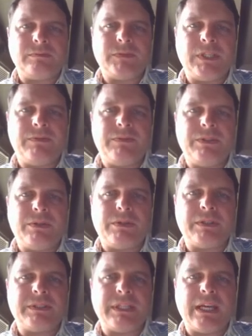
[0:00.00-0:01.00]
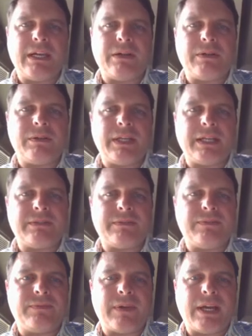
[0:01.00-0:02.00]
If you notice, L has a
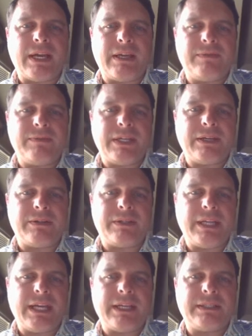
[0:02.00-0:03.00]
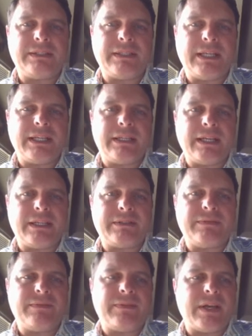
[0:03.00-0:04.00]
5 down on X and it has
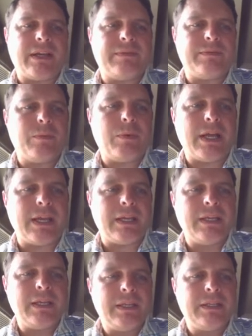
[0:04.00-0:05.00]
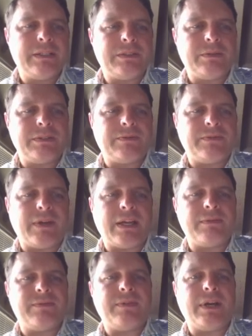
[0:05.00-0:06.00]
a 5 Y. So it's
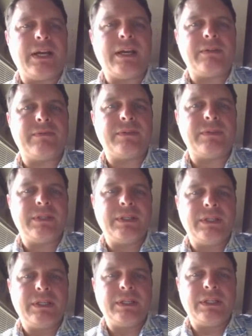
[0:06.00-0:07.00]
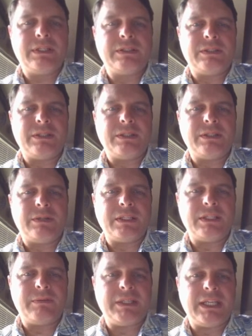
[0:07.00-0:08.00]
5, 5. So it's
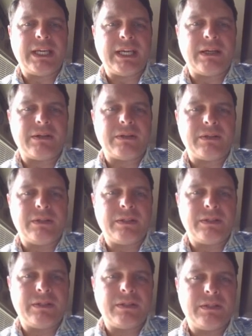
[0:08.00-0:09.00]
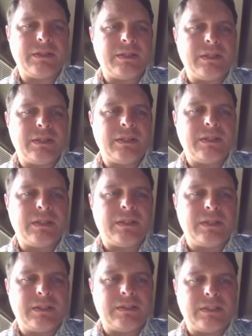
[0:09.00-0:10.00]
going to be L.
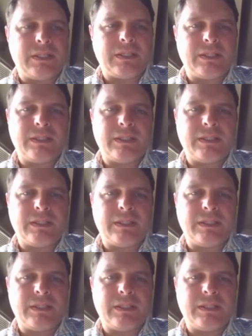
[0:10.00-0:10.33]
Let's see.